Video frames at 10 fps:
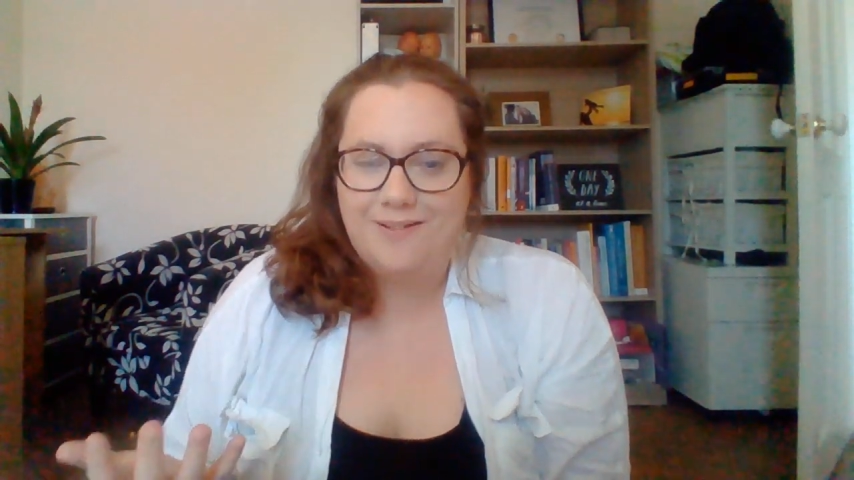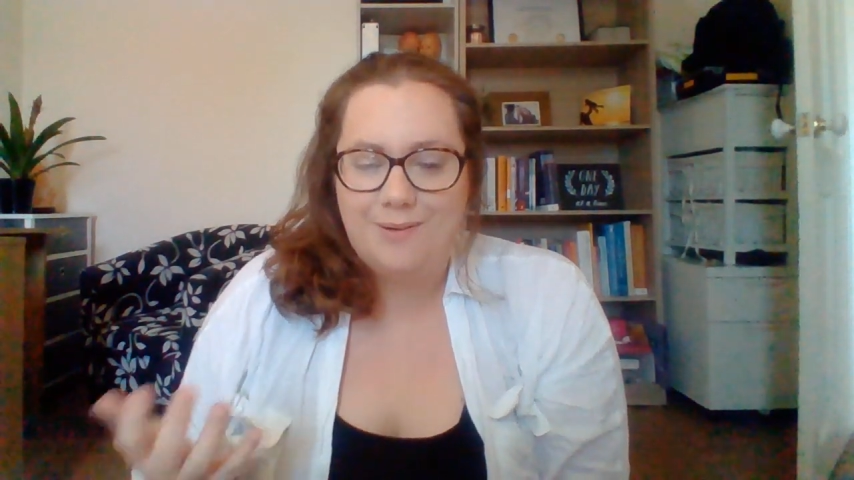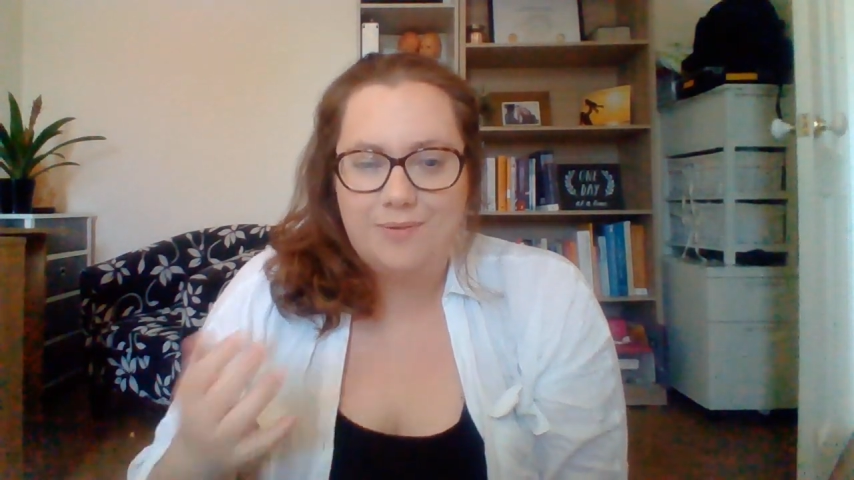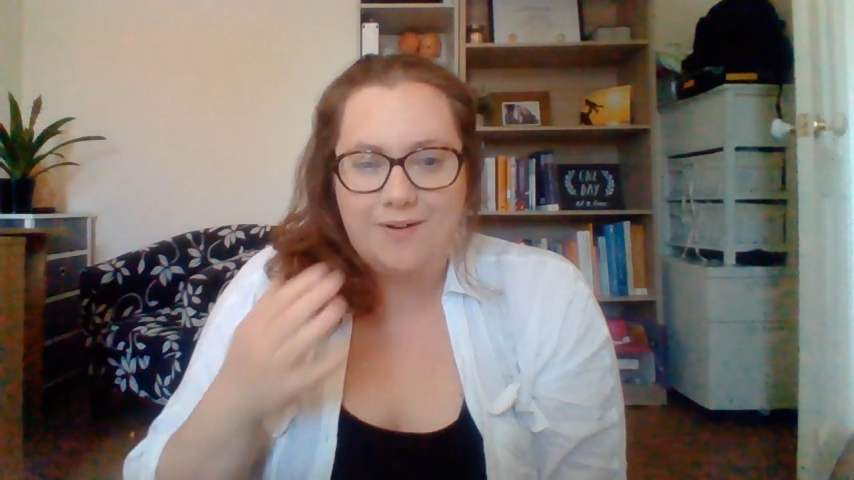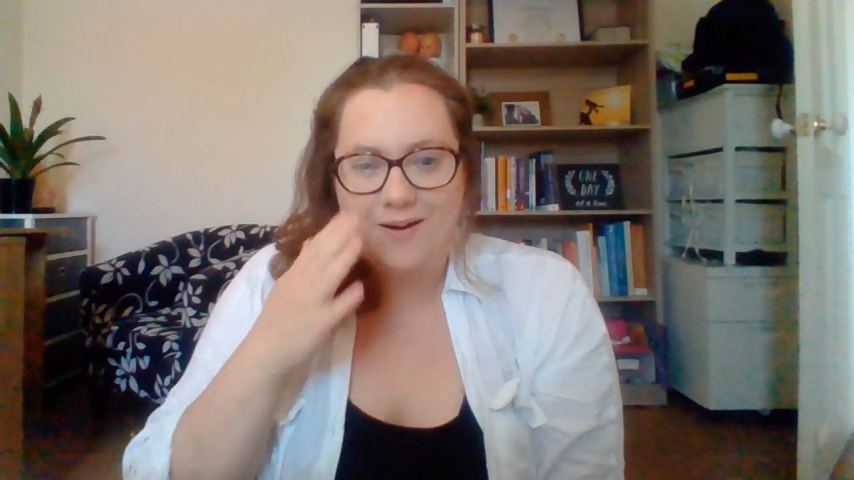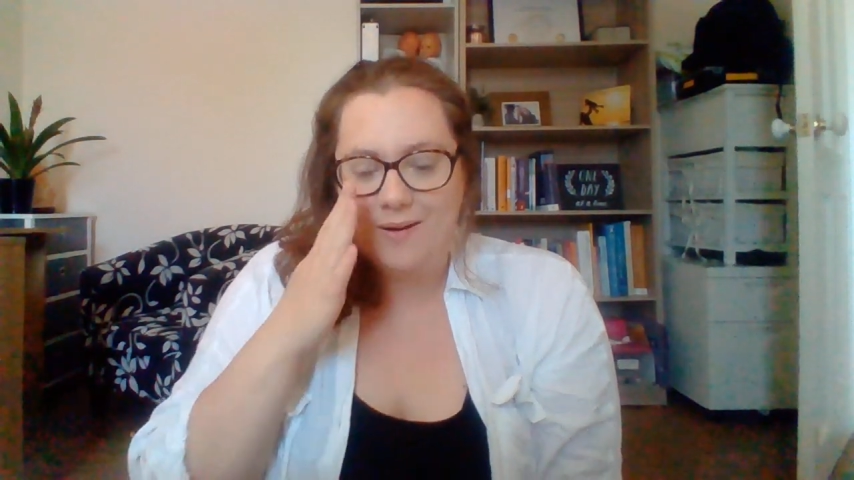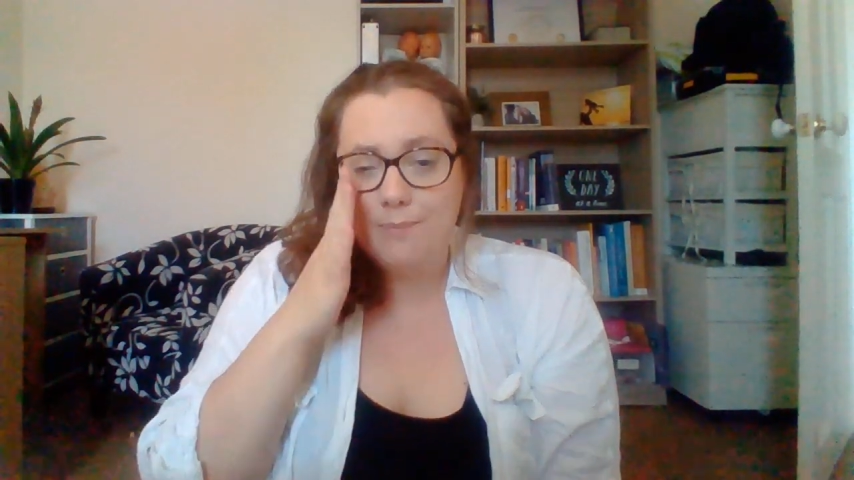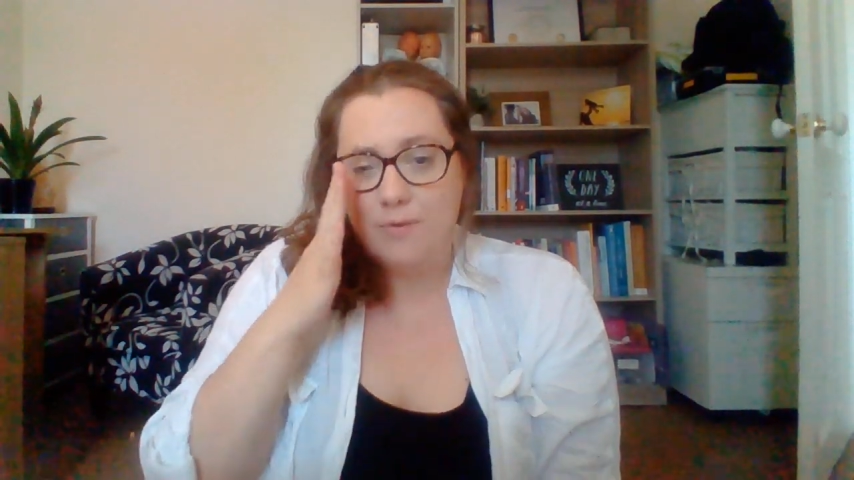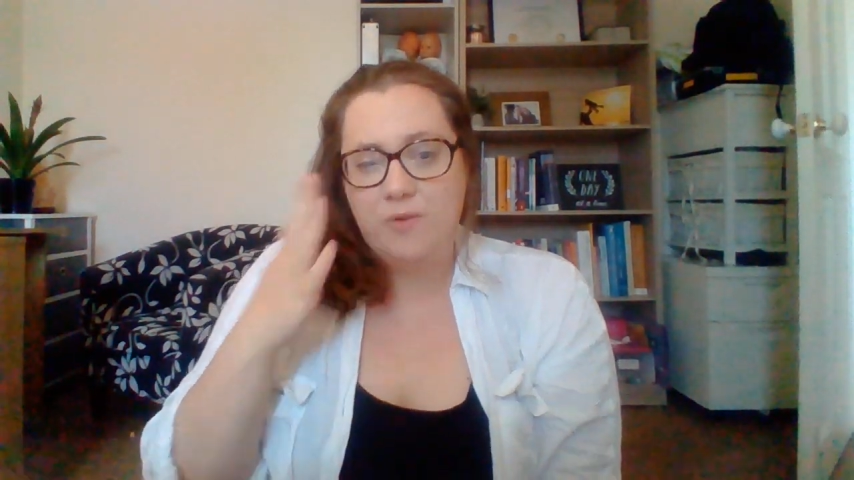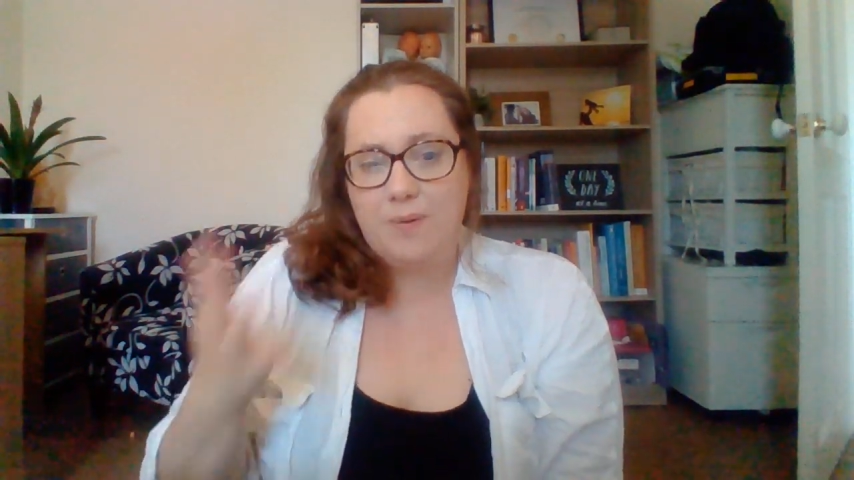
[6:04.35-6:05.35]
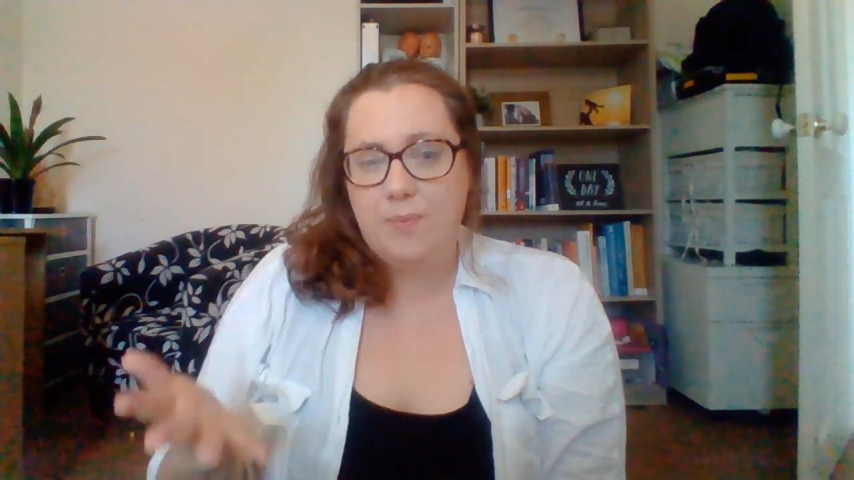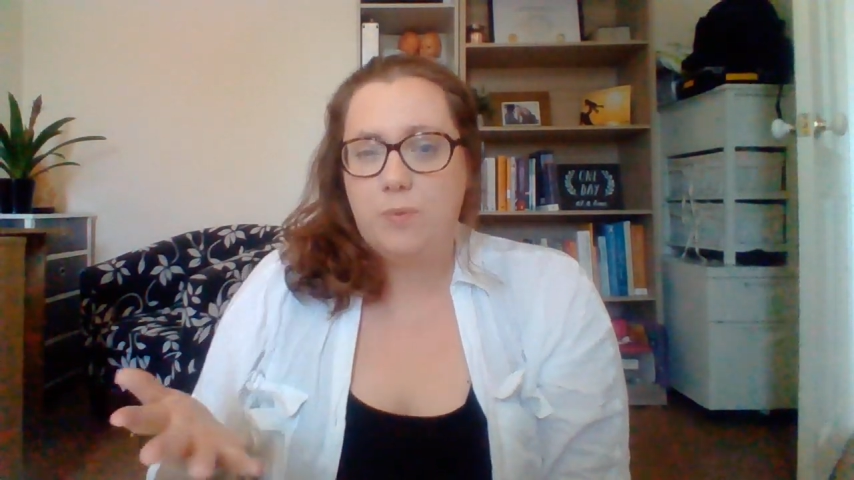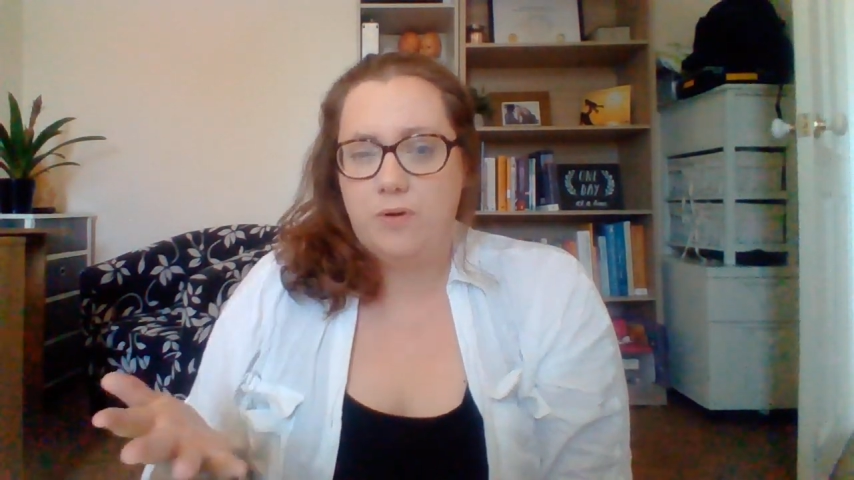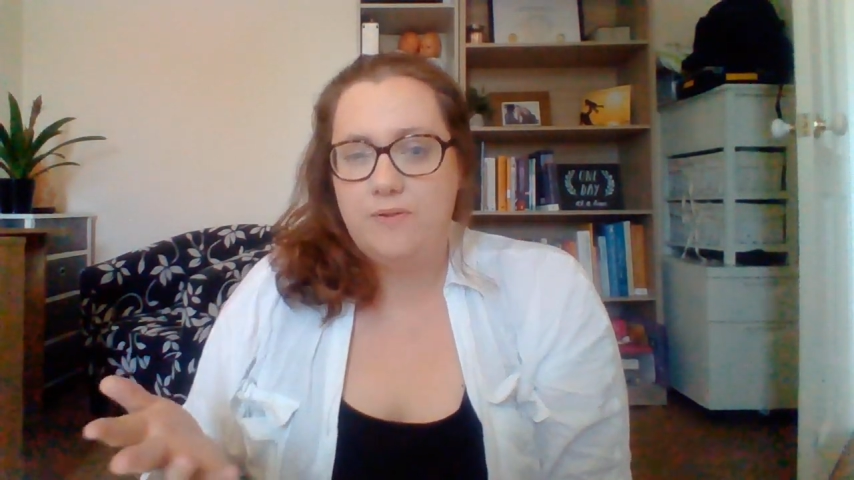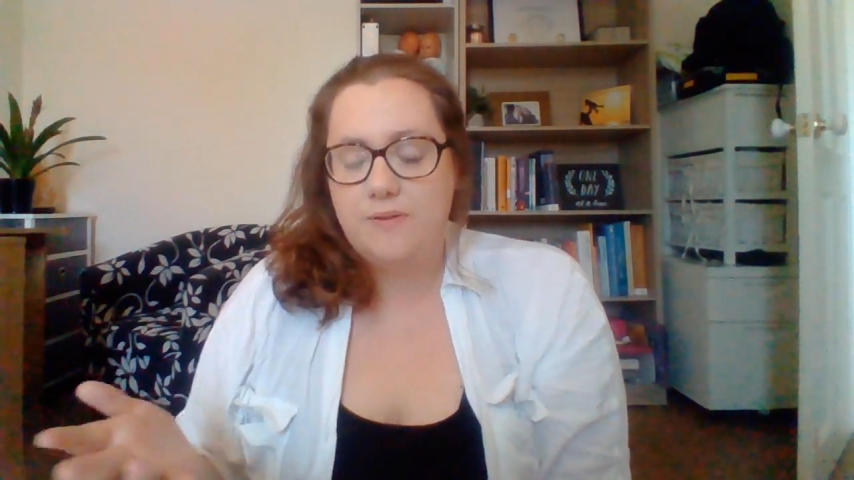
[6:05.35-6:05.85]
tie provider. Most people
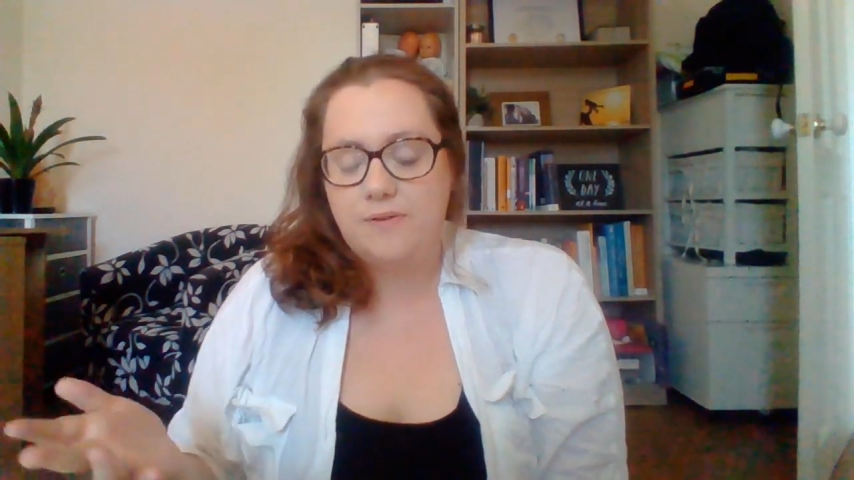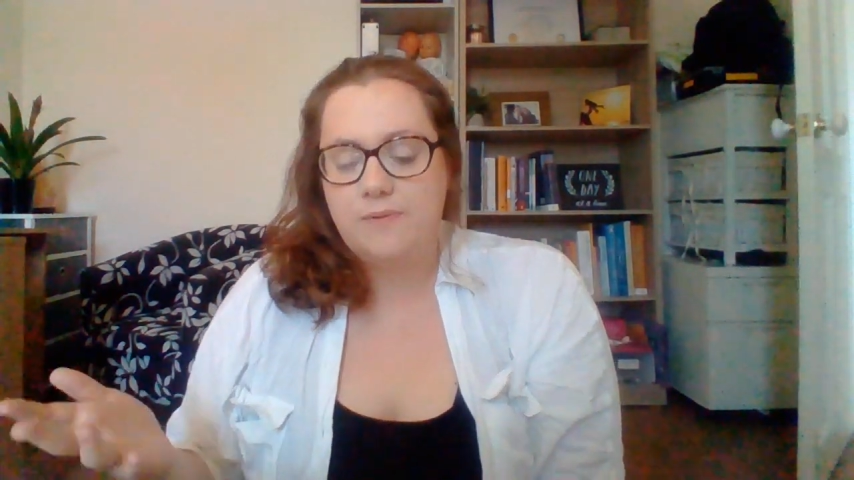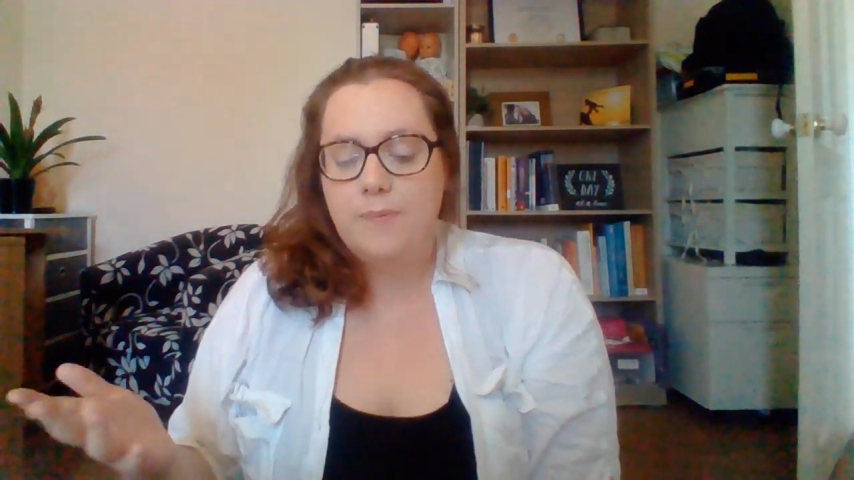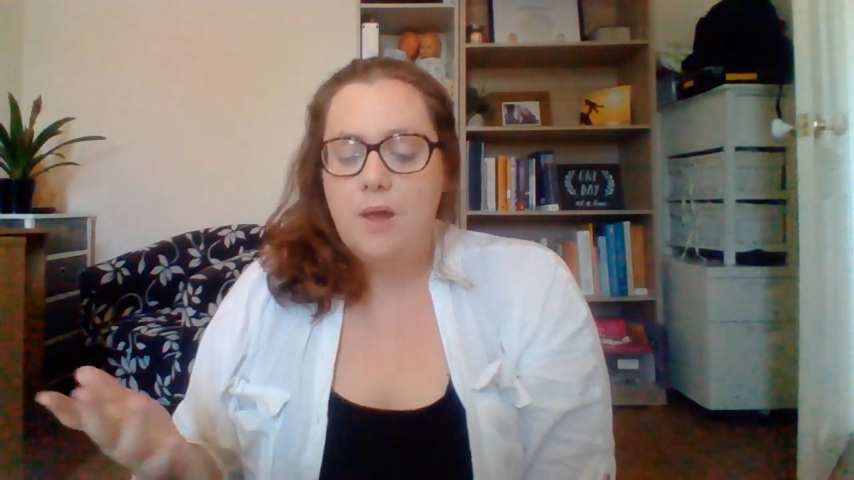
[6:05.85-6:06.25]
will use scissors.